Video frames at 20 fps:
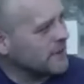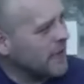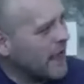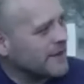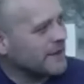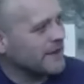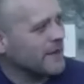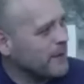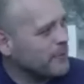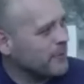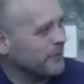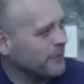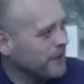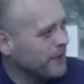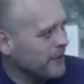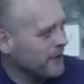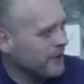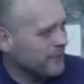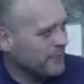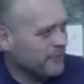That type of
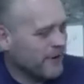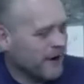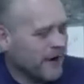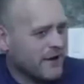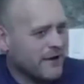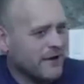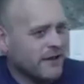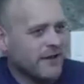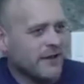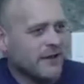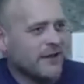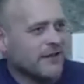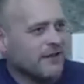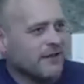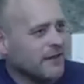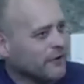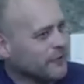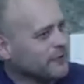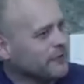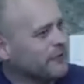love, right?
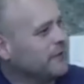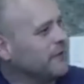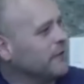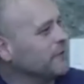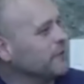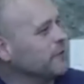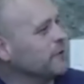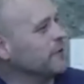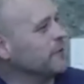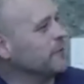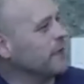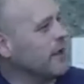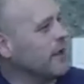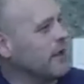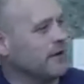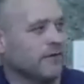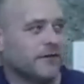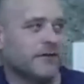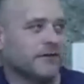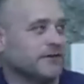They're doing it out
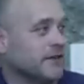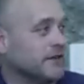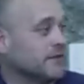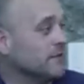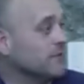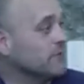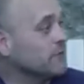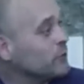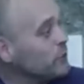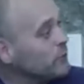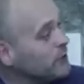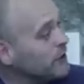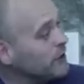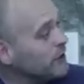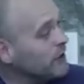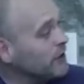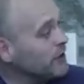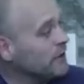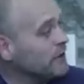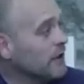of a sense of
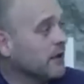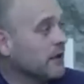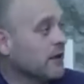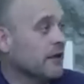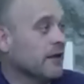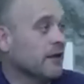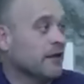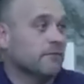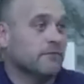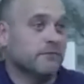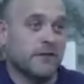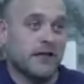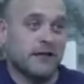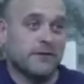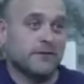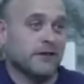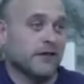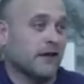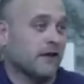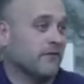duty,
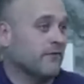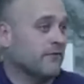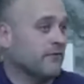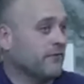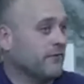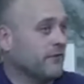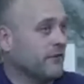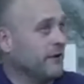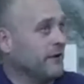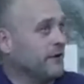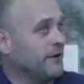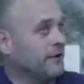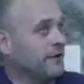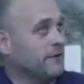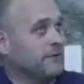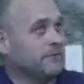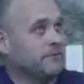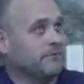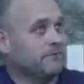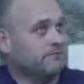maybe out of
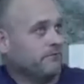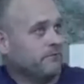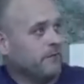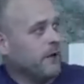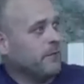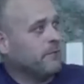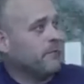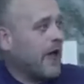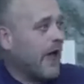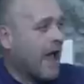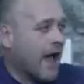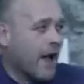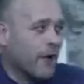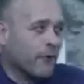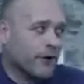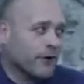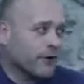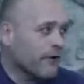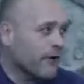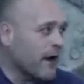a power
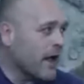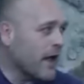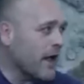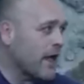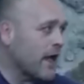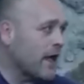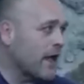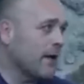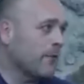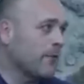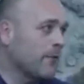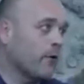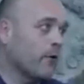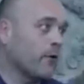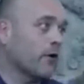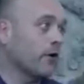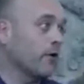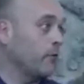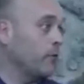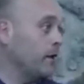grab.
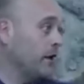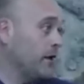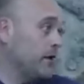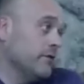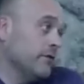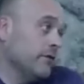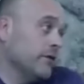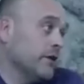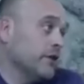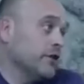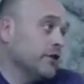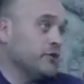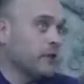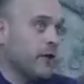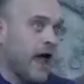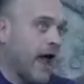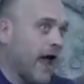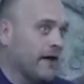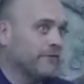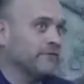Or, well, you
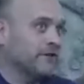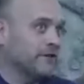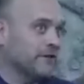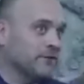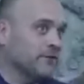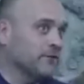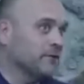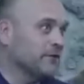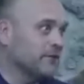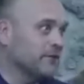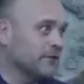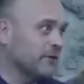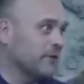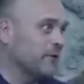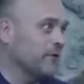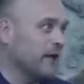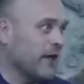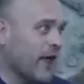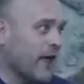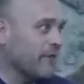have to do it to go to
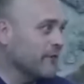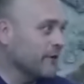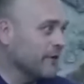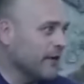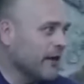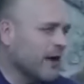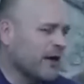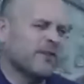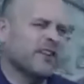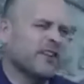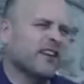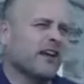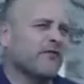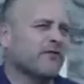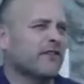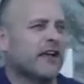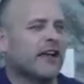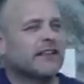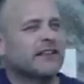heaven. Right. I mean, I